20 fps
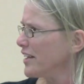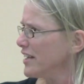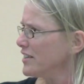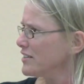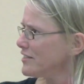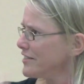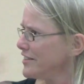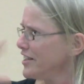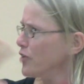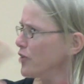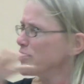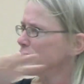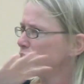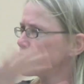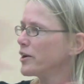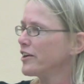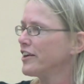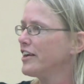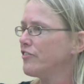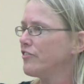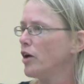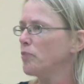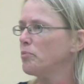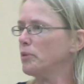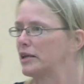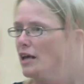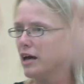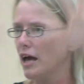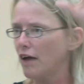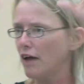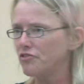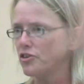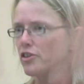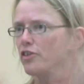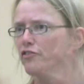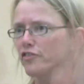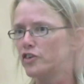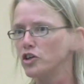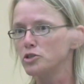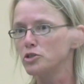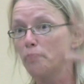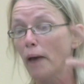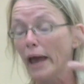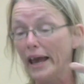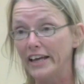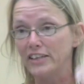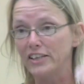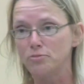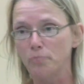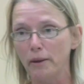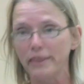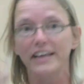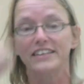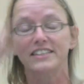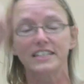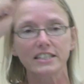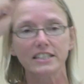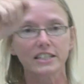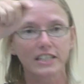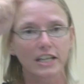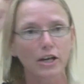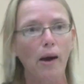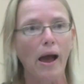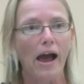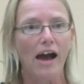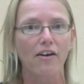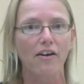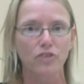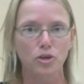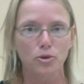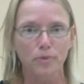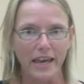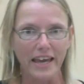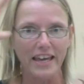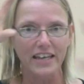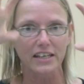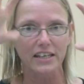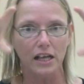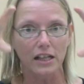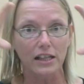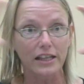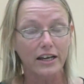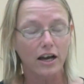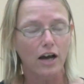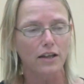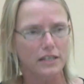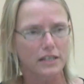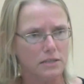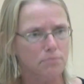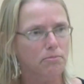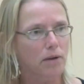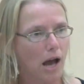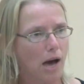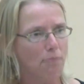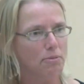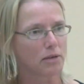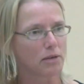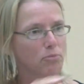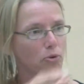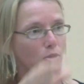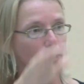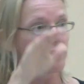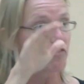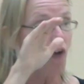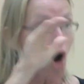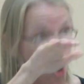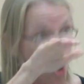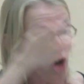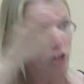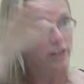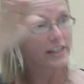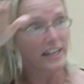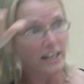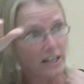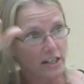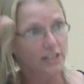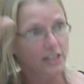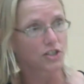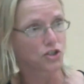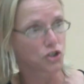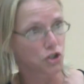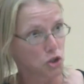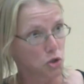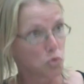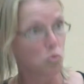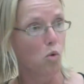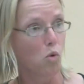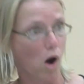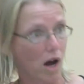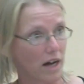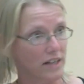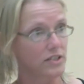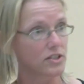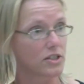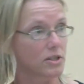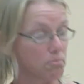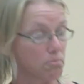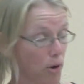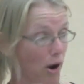They, you know, sort of give up after the first page, but you can click on this monopoly board of all the areas you want to